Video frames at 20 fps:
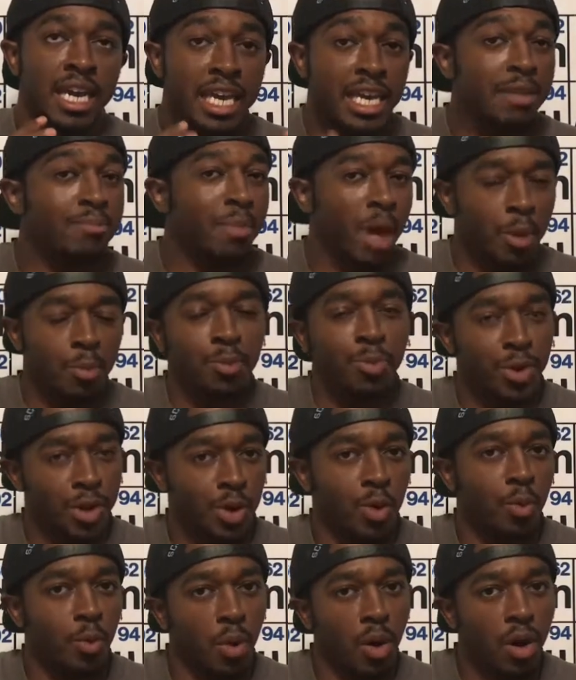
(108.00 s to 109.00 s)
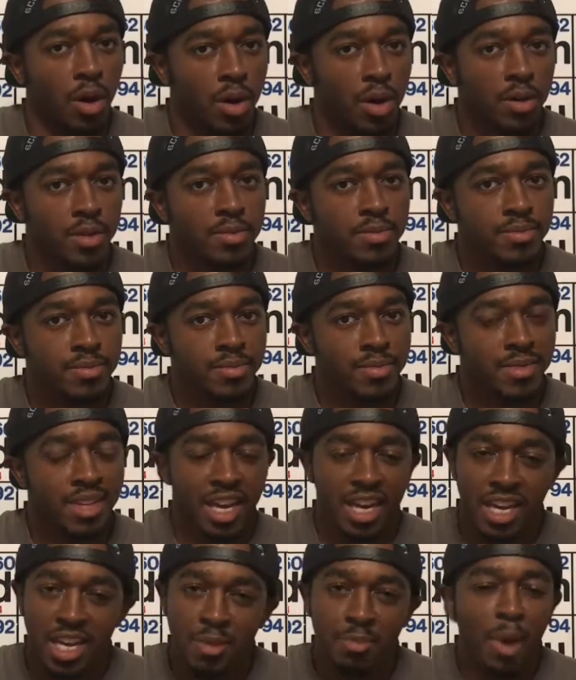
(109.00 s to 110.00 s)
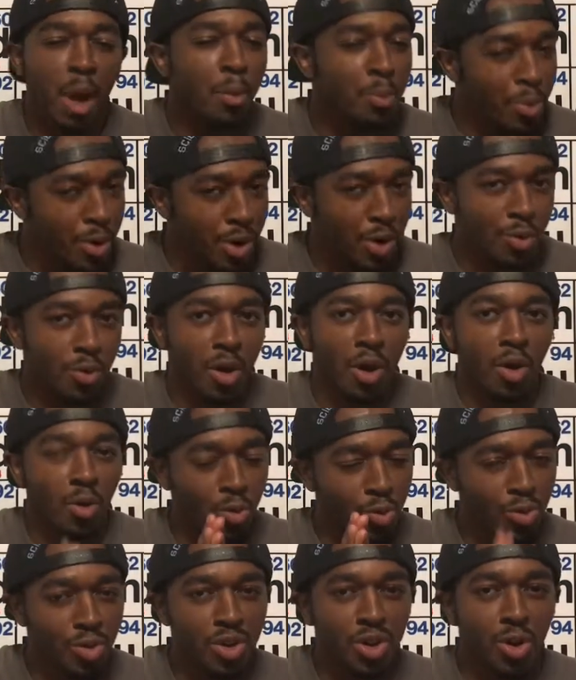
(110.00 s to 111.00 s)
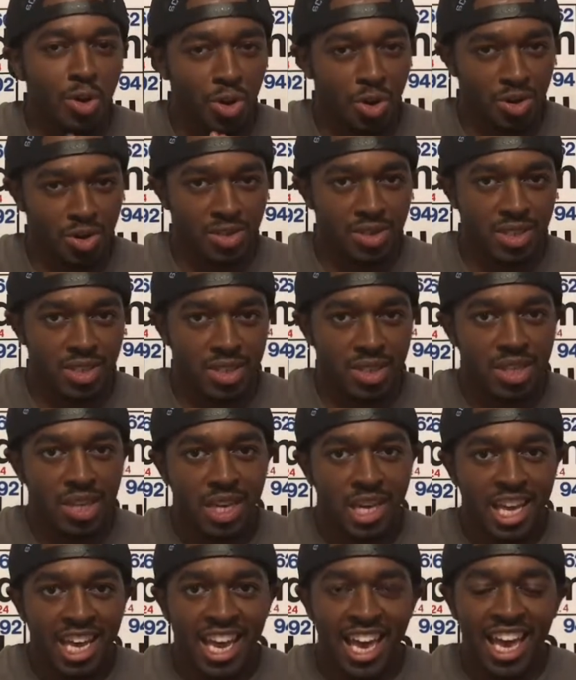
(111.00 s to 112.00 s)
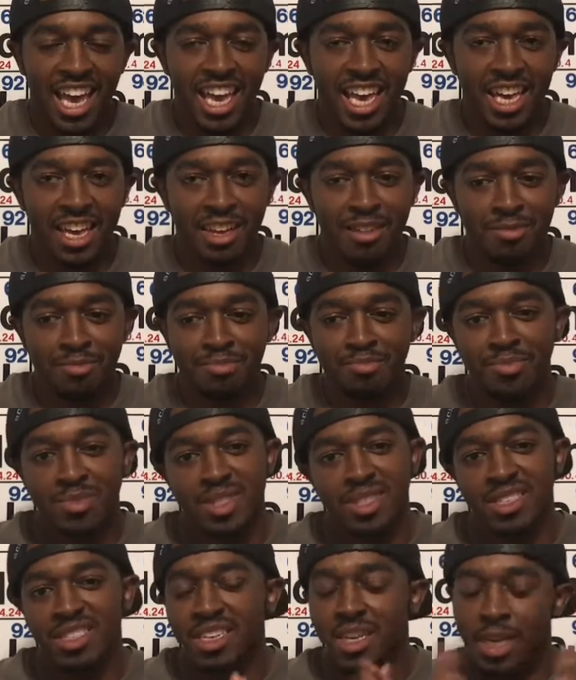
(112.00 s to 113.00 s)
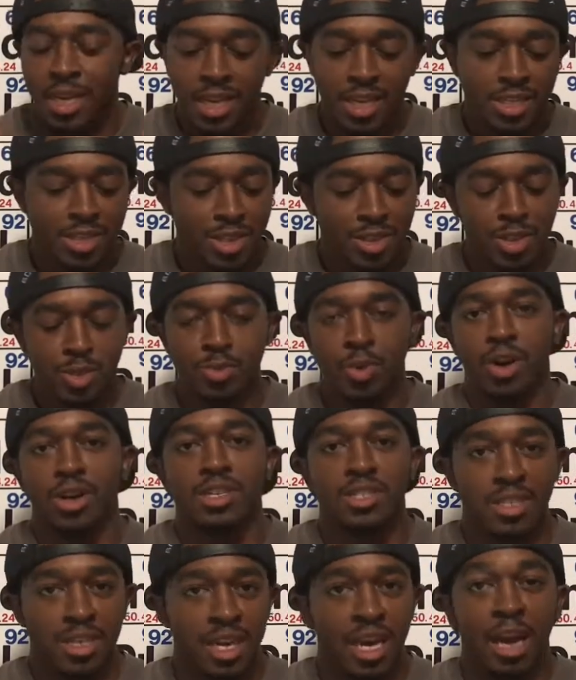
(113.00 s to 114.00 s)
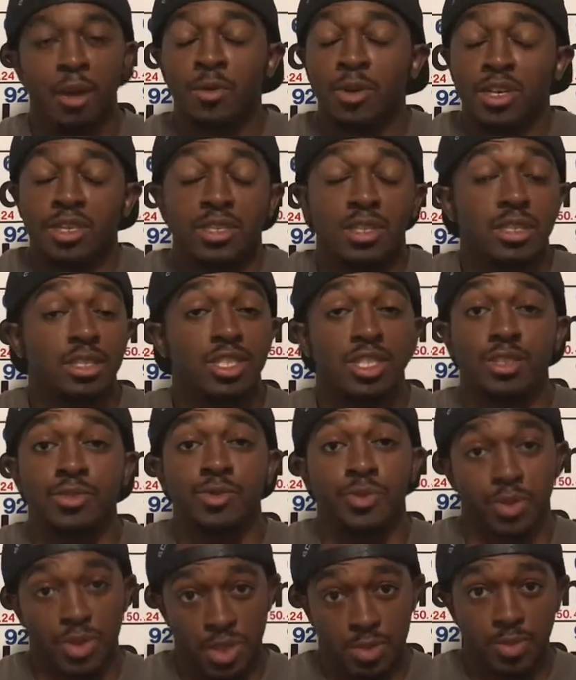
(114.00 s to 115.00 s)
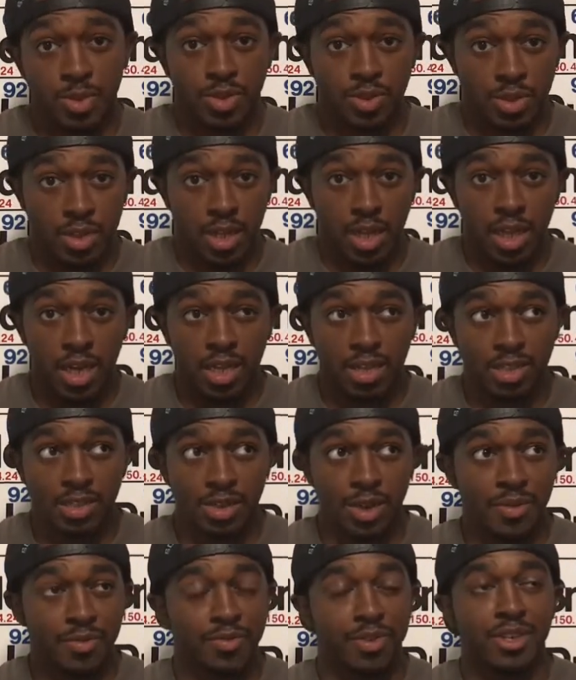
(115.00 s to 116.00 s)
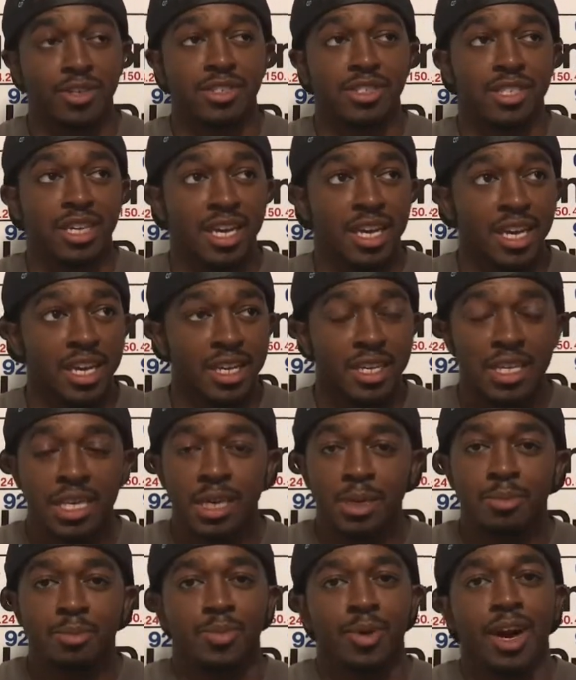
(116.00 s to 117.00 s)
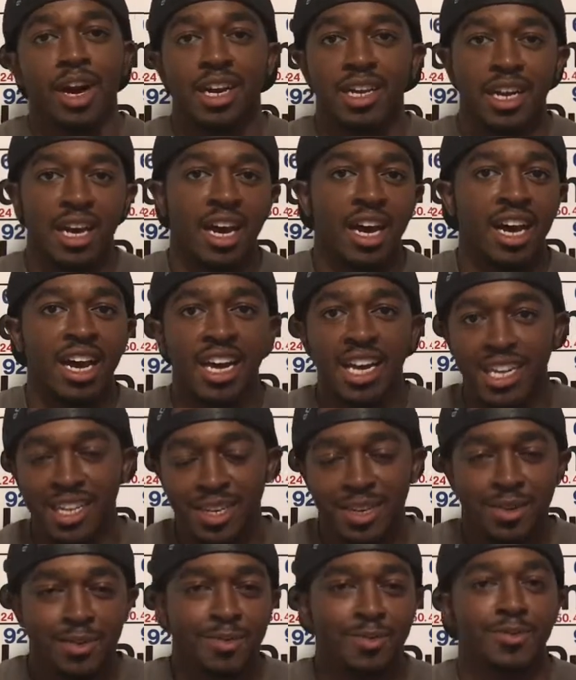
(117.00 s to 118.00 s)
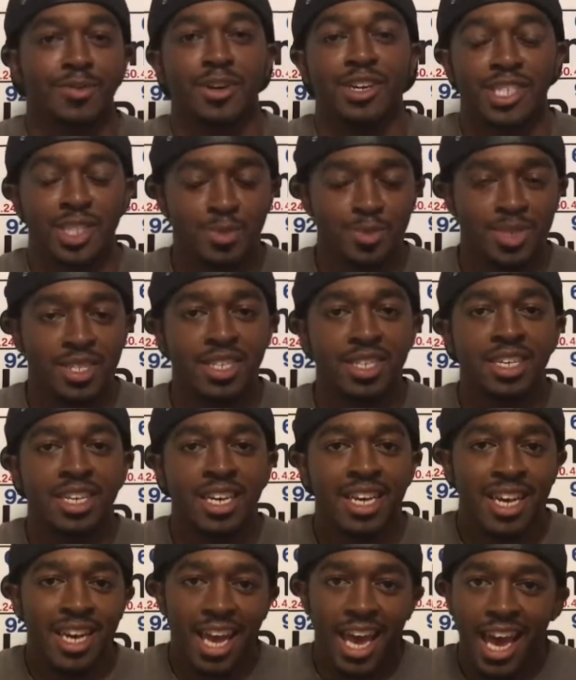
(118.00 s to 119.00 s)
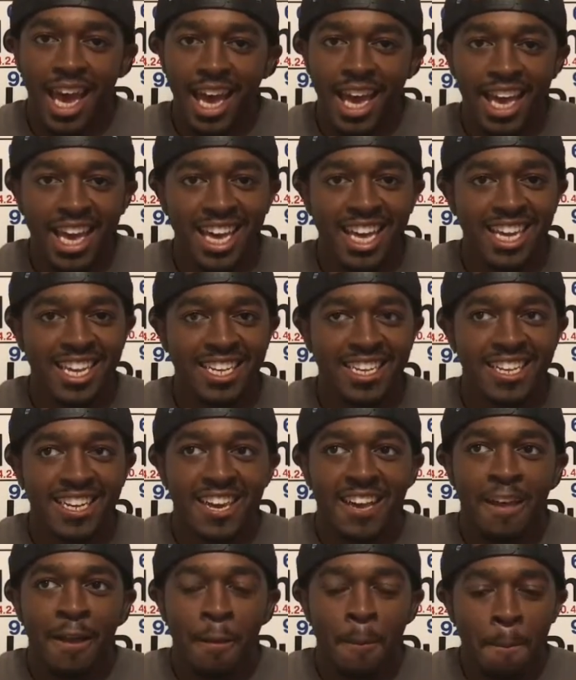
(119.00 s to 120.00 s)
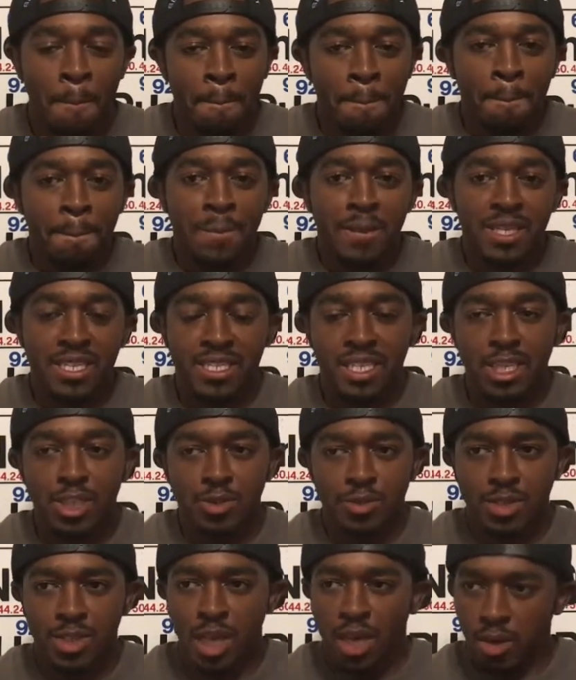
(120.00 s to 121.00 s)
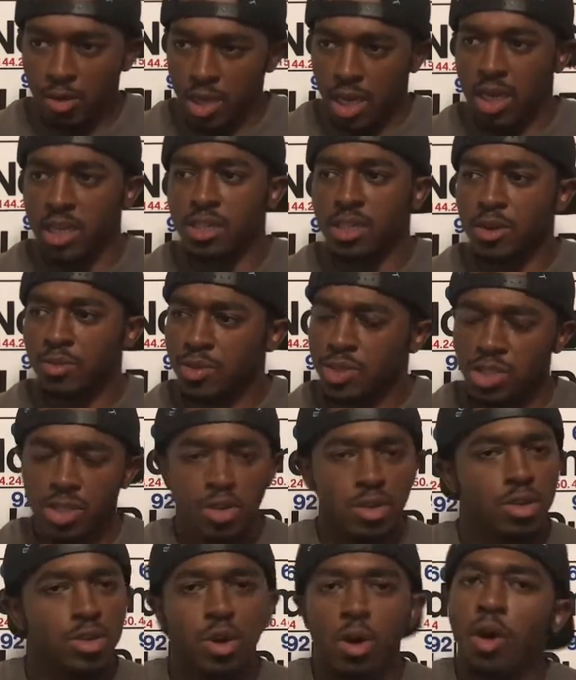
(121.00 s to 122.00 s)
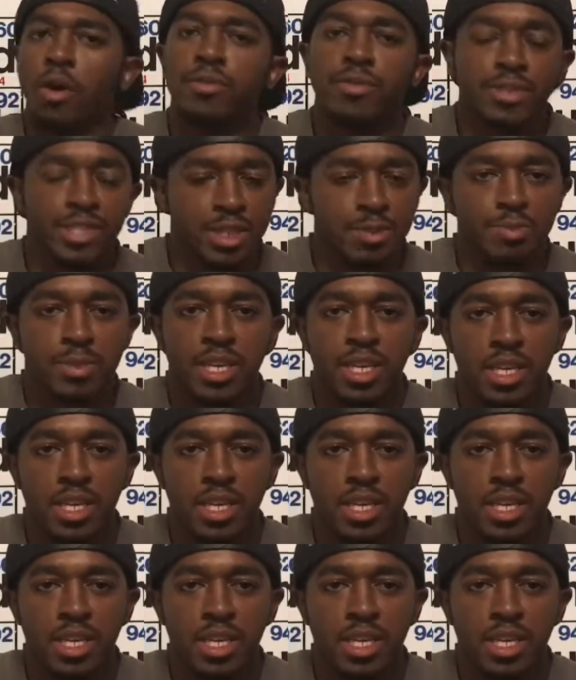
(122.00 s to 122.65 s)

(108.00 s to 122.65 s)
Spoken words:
hit my brick wall. I hit my brick wall real early, and so I work in the general chemistry class. You know, first day, bright-eyed freshman, and the teacher was like, okay, so we're just going to go over some